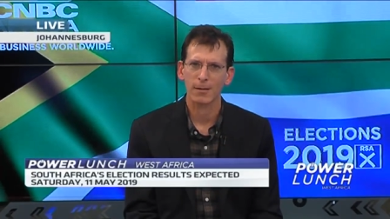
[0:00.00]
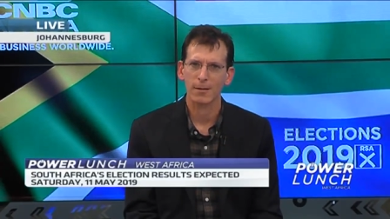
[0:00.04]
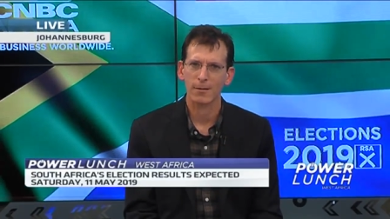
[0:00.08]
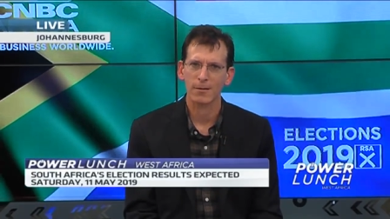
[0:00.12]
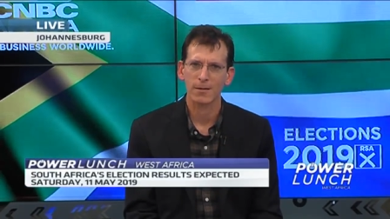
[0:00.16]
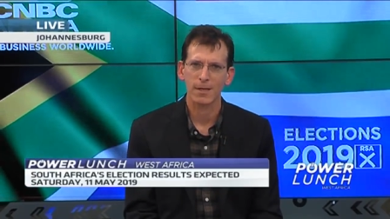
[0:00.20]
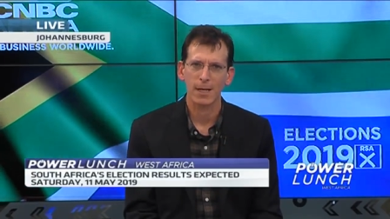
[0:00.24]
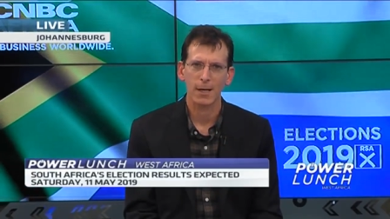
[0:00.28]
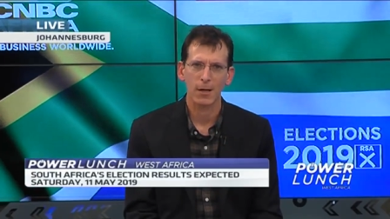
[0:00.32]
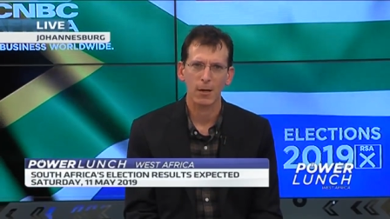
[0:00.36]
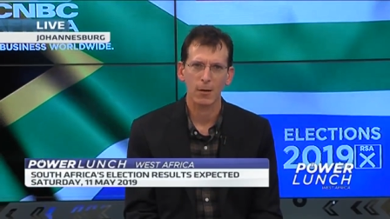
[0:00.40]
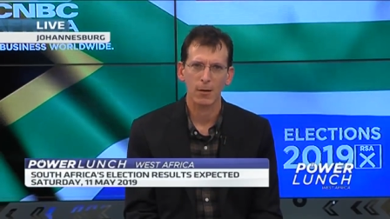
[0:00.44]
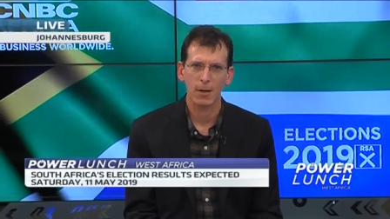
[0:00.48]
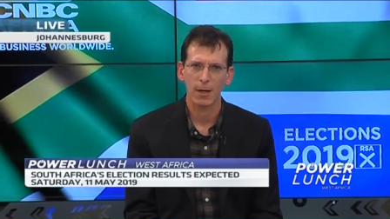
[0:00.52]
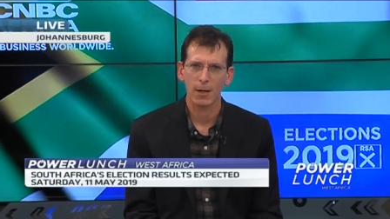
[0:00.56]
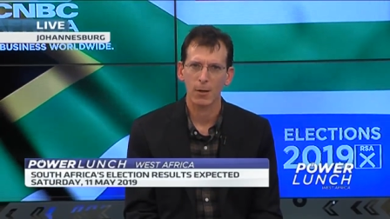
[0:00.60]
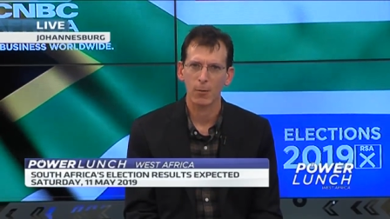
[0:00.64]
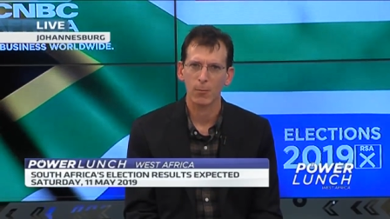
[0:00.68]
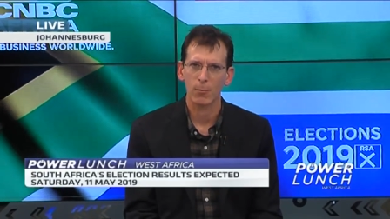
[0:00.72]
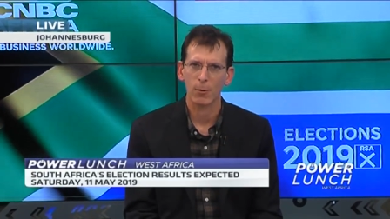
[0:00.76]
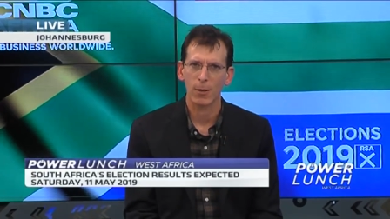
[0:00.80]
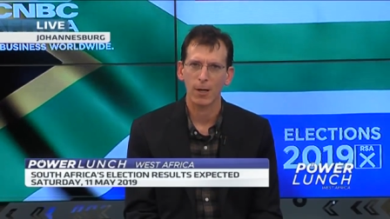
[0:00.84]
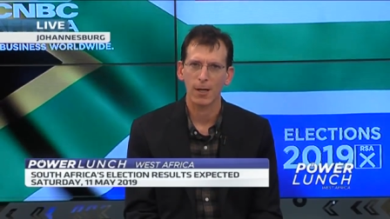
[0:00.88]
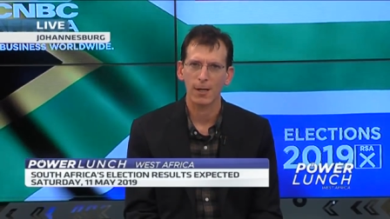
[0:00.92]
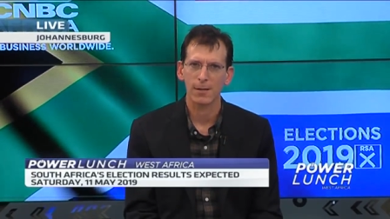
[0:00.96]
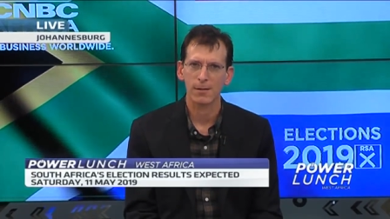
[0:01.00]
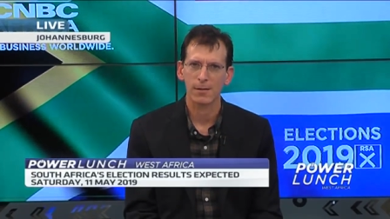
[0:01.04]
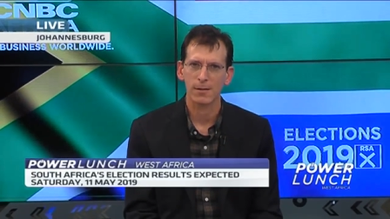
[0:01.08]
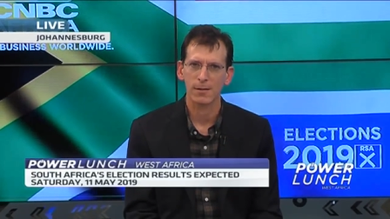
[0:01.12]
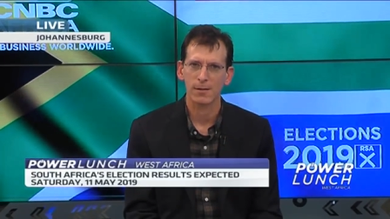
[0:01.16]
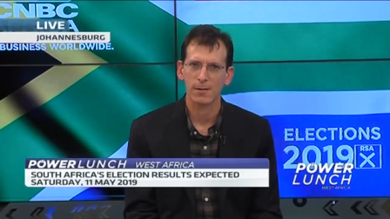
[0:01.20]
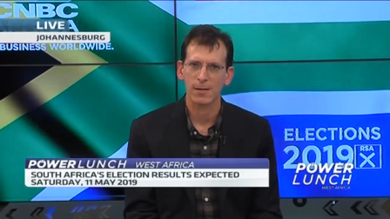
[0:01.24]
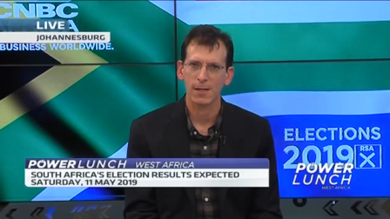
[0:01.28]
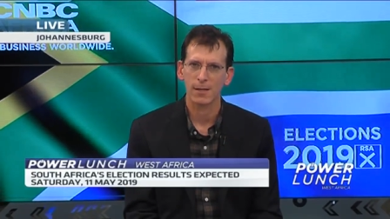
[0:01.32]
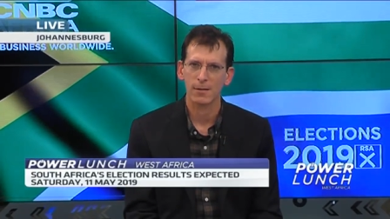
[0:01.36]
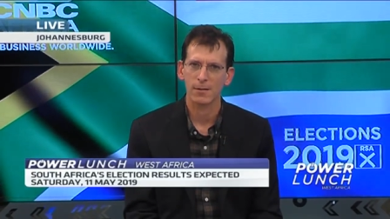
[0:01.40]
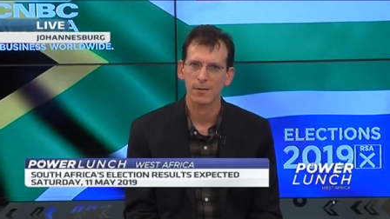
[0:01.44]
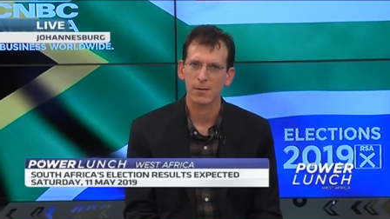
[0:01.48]
the state-owned
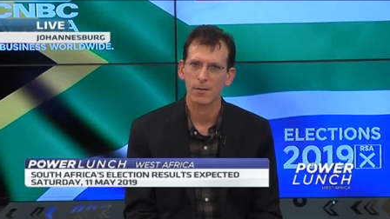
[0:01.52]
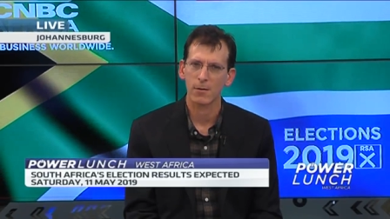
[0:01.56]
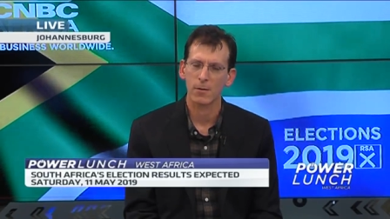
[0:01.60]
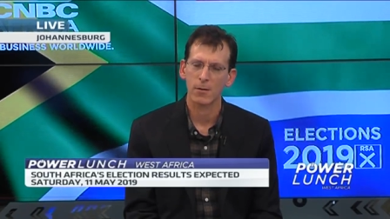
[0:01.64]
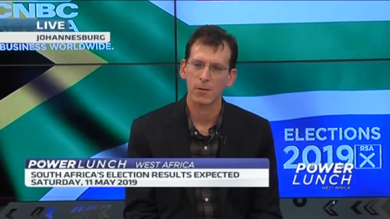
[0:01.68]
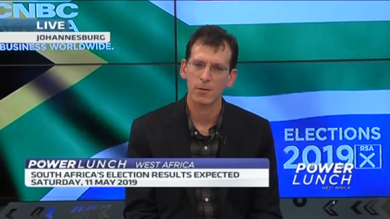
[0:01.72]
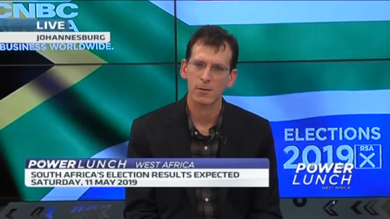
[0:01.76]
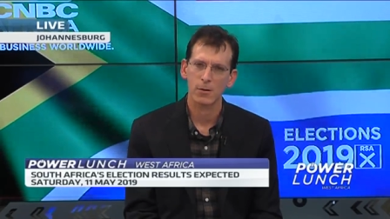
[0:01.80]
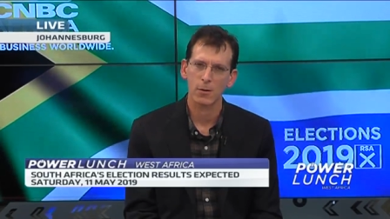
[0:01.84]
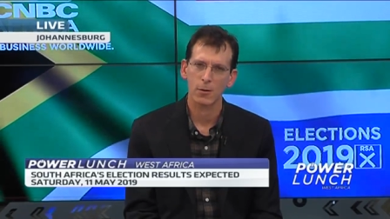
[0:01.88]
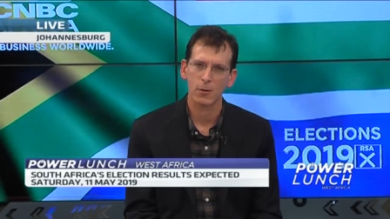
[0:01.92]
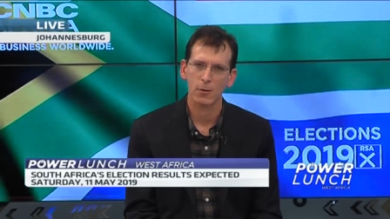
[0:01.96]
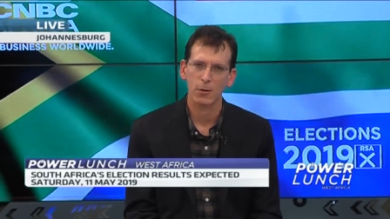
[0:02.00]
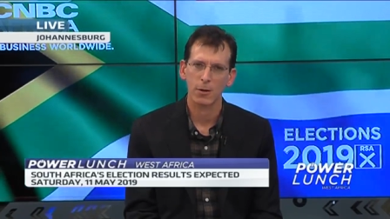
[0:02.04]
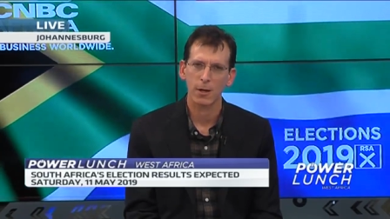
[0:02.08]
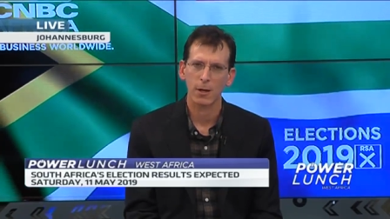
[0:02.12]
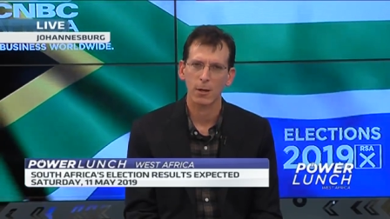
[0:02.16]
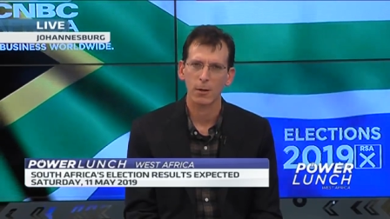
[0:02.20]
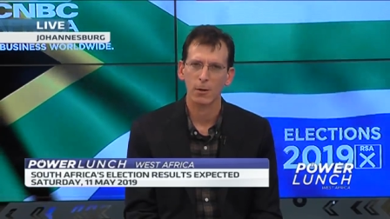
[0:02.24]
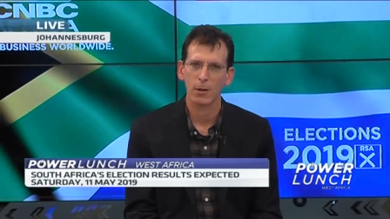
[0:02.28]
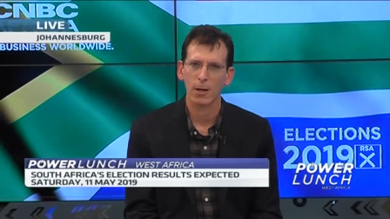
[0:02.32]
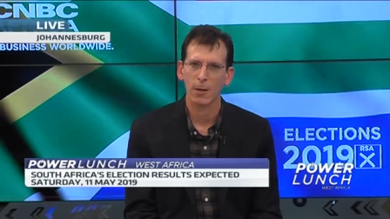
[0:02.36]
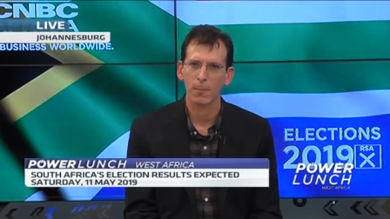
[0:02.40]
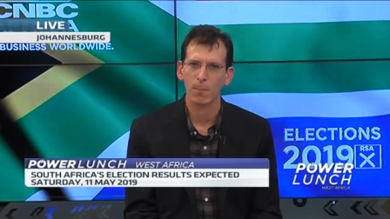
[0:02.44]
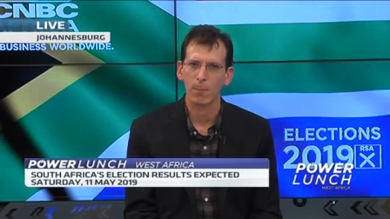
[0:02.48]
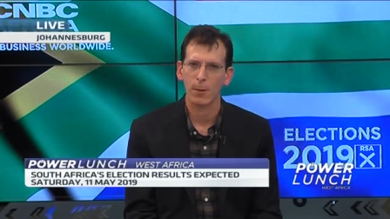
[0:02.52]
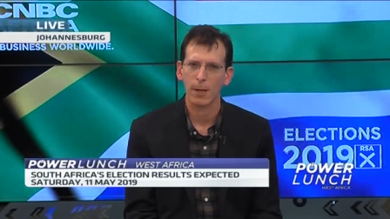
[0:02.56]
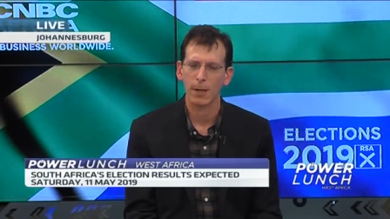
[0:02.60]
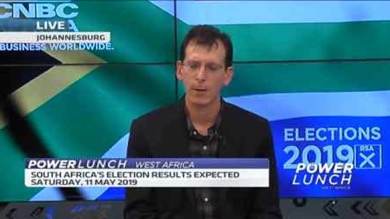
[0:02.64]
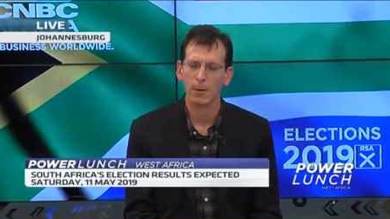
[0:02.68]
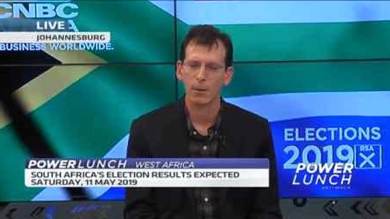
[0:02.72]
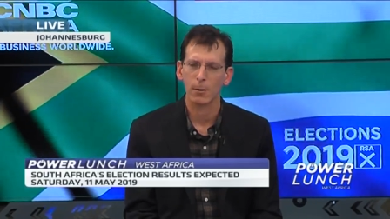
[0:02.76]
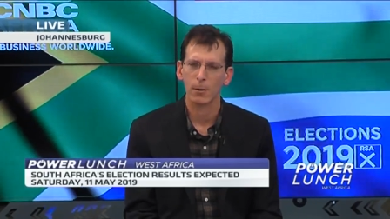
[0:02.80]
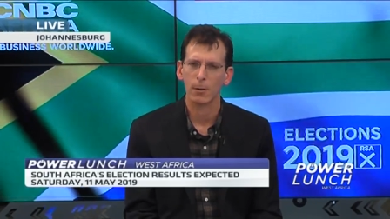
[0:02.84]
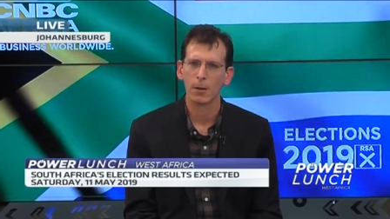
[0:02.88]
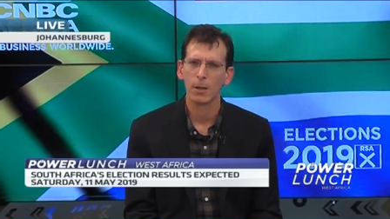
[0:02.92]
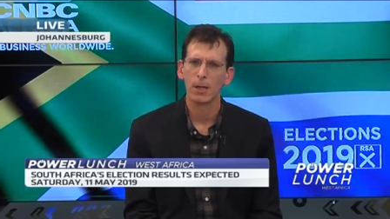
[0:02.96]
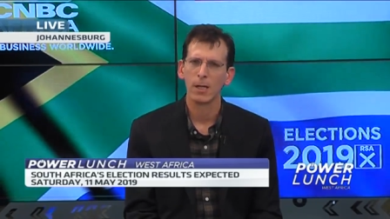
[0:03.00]
enterprises, and so those are looking a lot
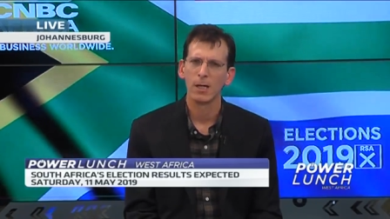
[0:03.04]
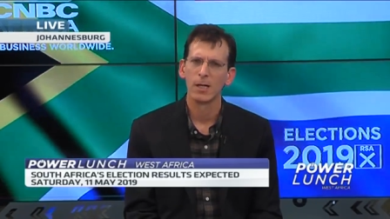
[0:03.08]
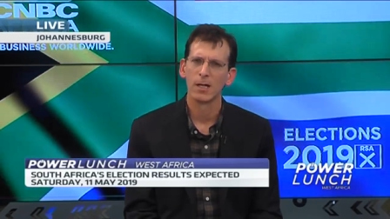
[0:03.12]
better.